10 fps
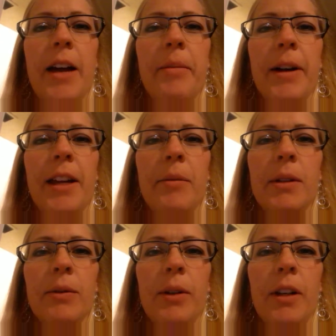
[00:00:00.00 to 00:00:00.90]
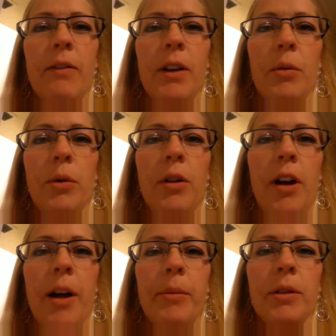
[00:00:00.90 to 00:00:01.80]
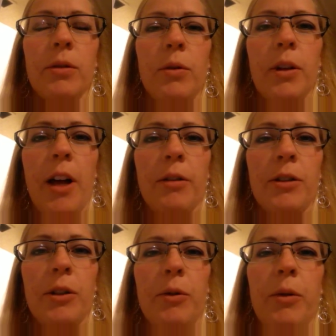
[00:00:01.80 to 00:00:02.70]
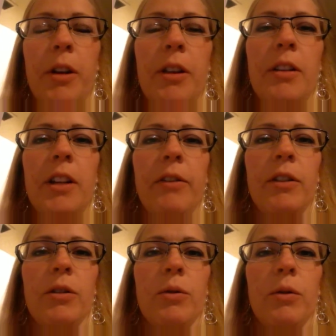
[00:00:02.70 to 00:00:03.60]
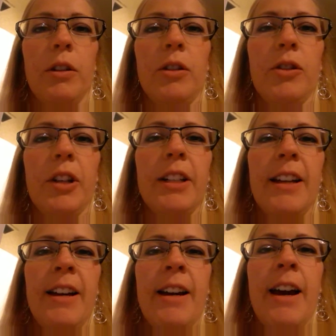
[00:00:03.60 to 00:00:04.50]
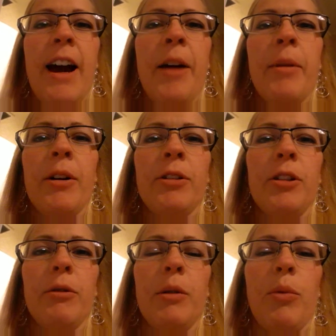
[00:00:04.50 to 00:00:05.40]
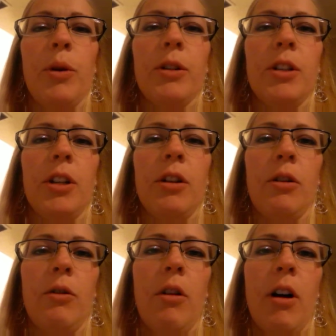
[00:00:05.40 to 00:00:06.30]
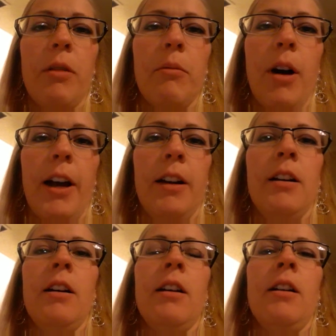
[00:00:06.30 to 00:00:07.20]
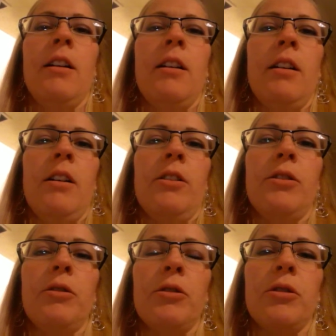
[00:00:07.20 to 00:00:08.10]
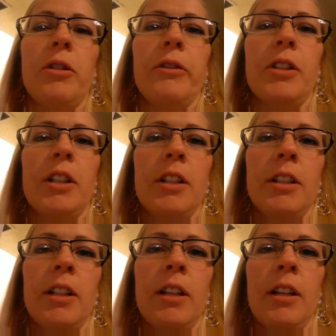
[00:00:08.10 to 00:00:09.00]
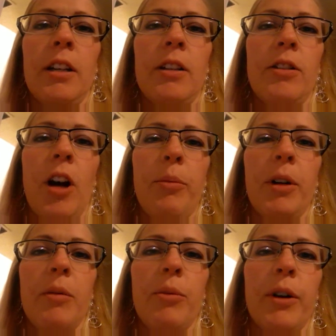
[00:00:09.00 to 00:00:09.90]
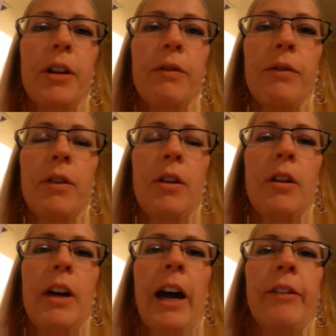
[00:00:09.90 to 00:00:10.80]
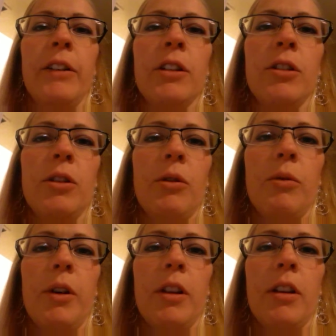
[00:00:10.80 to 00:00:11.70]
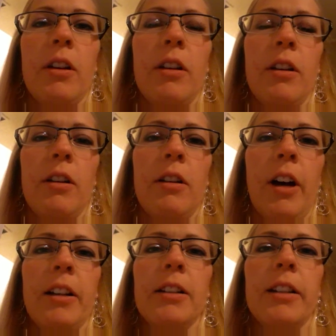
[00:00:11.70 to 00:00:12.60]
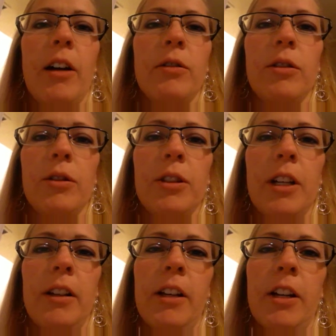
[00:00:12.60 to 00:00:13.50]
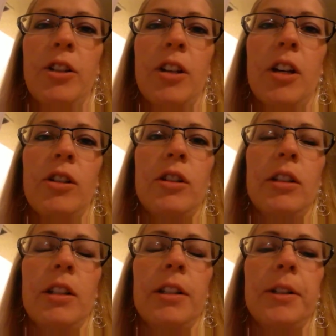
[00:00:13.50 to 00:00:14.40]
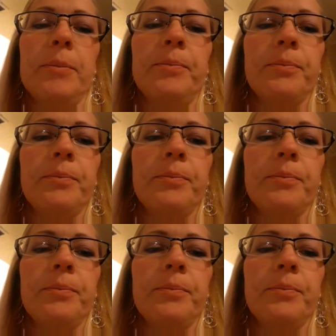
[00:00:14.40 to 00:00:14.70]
my name is Whitney Venable. I'm a school counselor with Davis School District. I'm here to report to you on my student services topic brief having to do with guidance counselors in the education system.